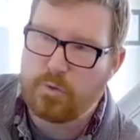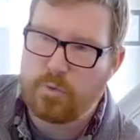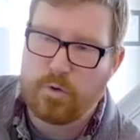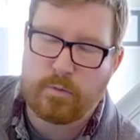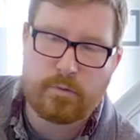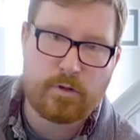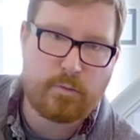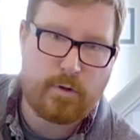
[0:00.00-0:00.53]

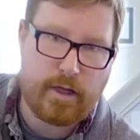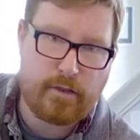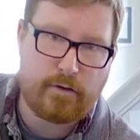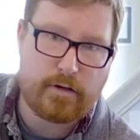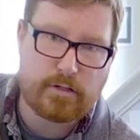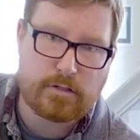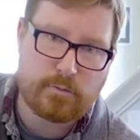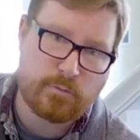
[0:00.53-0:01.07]
warmer the
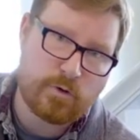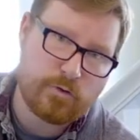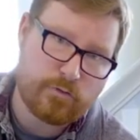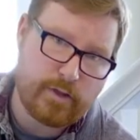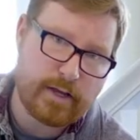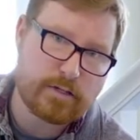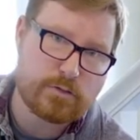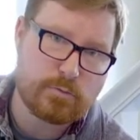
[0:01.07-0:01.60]
weather is, the more
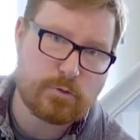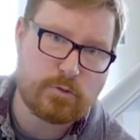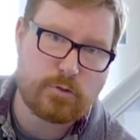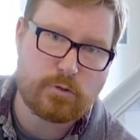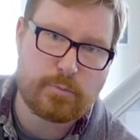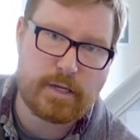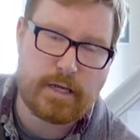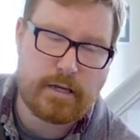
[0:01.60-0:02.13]
flexible
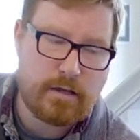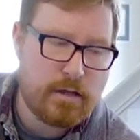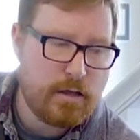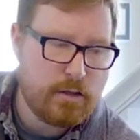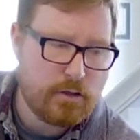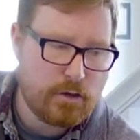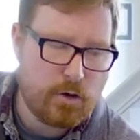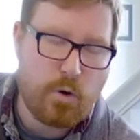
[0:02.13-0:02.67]
it'll be.
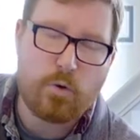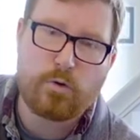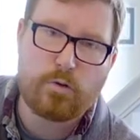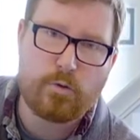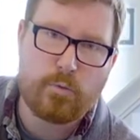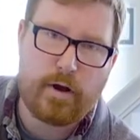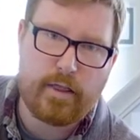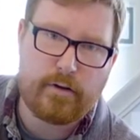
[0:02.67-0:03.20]
The colder
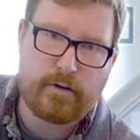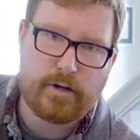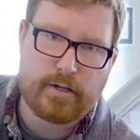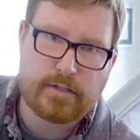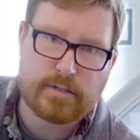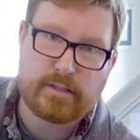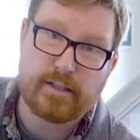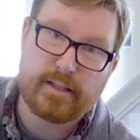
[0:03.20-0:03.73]
the weather
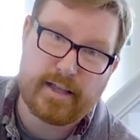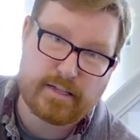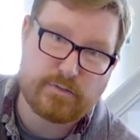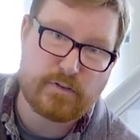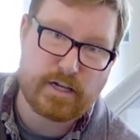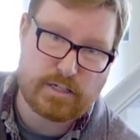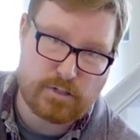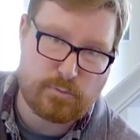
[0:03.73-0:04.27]
is, the less
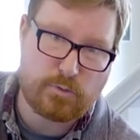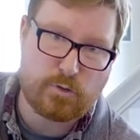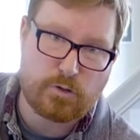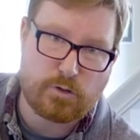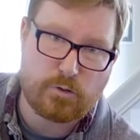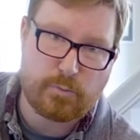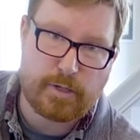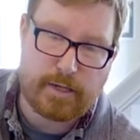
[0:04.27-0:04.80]

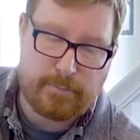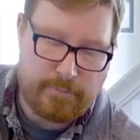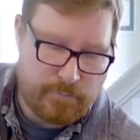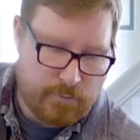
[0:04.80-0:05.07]
flexible it'll be.